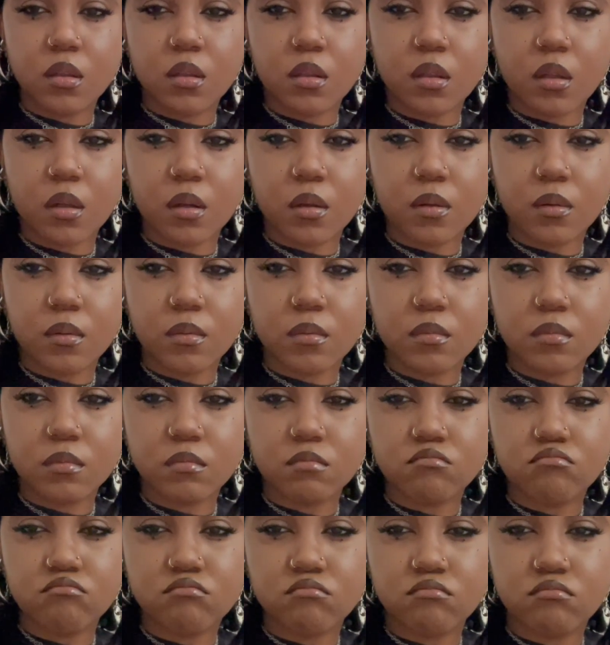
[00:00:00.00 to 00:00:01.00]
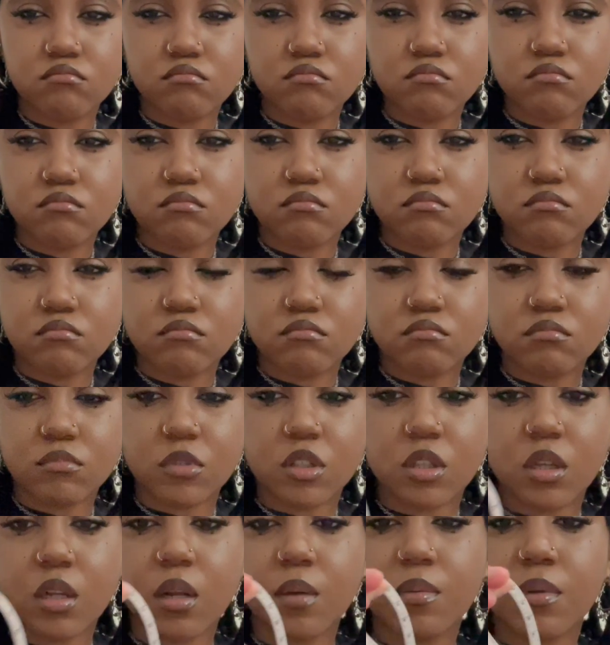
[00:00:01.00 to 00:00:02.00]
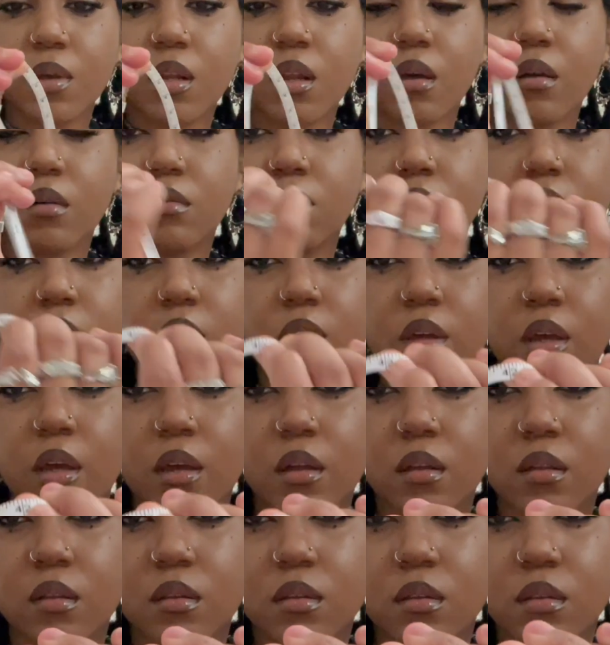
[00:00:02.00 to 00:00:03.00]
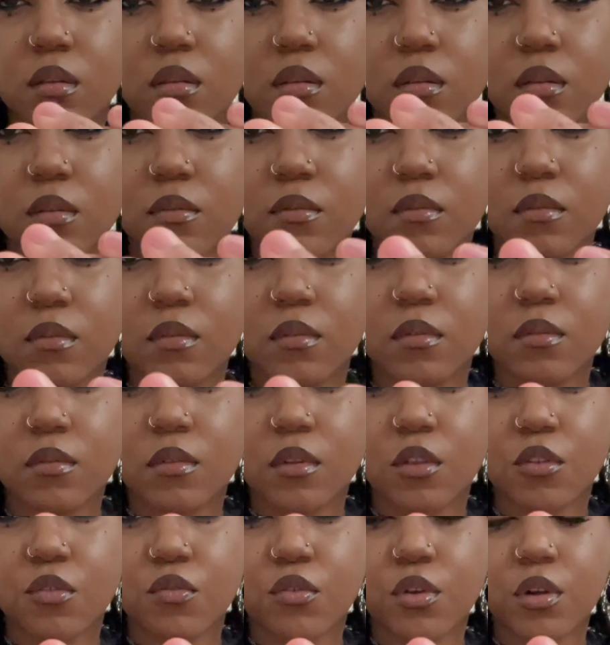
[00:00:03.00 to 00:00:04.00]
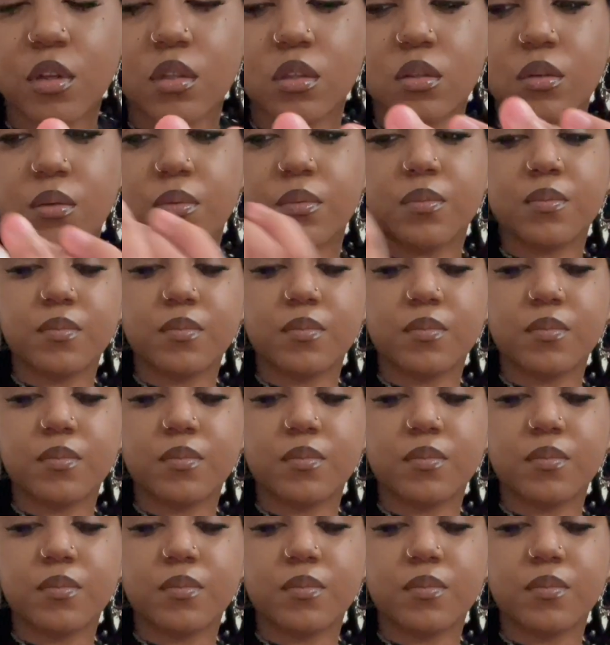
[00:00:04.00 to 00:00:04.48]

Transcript: So, is that upside down? Oh, yeah. It's 42.